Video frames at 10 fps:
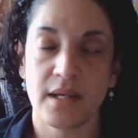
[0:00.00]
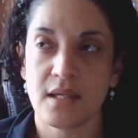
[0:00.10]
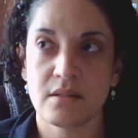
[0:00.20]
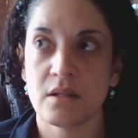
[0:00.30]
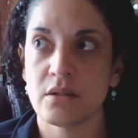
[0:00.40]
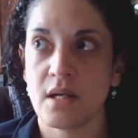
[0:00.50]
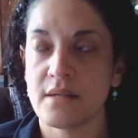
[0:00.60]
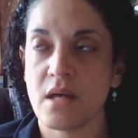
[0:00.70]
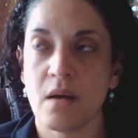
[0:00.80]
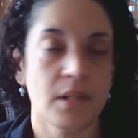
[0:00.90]
I can't tell you
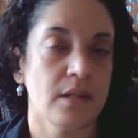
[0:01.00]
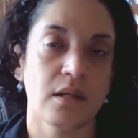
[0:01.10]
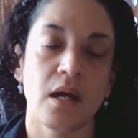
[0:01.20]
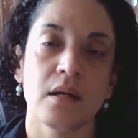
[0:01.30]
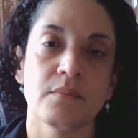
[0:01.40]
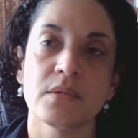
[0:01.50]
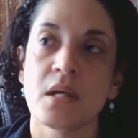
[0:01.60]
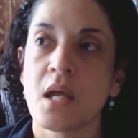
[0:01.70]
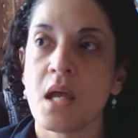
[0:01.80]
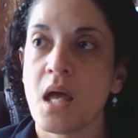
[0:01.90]
guys how many times
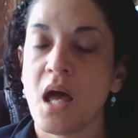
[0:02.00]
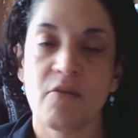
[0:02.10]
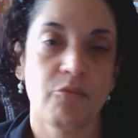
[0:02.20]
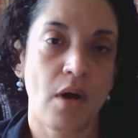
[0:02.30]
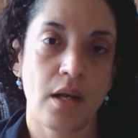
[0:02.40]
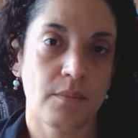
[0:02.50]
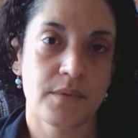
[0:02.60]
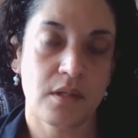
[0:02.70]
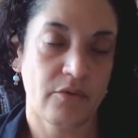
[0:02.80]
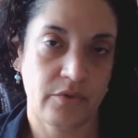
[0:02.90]
I brought up
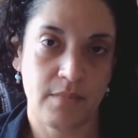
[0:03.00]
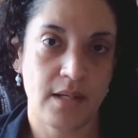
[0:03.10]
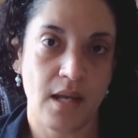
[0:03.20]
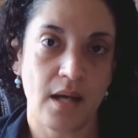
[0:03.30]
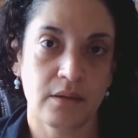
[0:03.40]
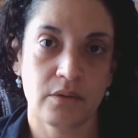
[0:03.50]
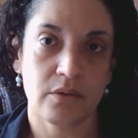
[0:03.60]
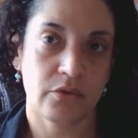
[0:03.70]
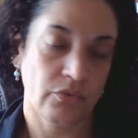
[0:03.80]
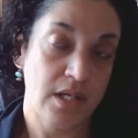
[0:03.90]
stuff to my
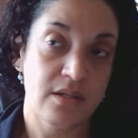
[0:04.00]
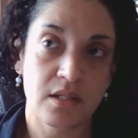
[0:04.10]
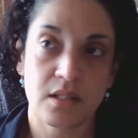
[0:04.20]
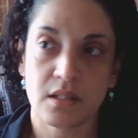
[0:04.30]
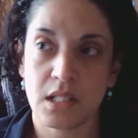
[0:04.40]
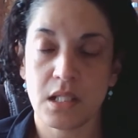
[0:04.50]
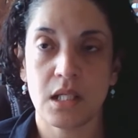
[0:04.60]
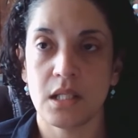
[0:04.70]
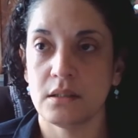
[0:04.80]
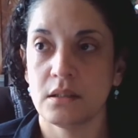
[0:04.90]
doctors
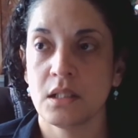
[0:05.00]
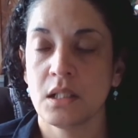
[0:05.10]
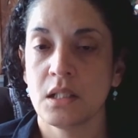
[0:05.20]
recently and